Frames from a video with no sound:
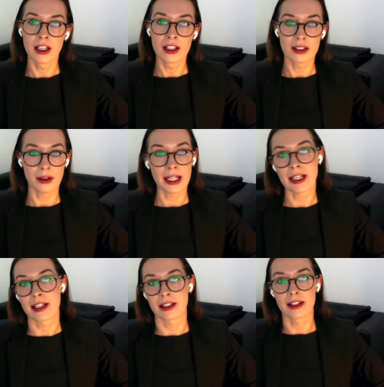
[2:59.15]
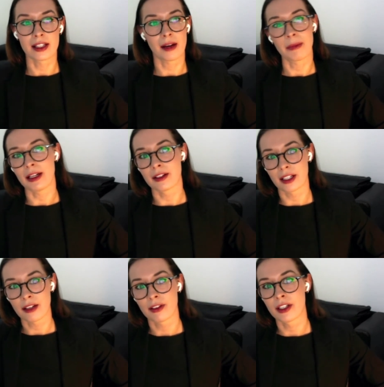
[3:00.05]
So in essence, that means that
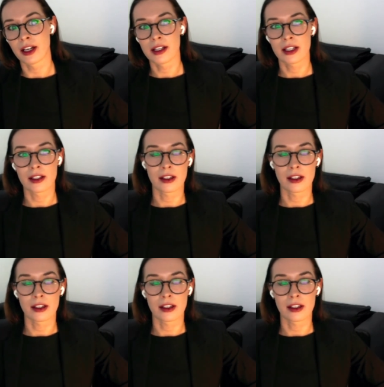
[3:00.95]
if a notice is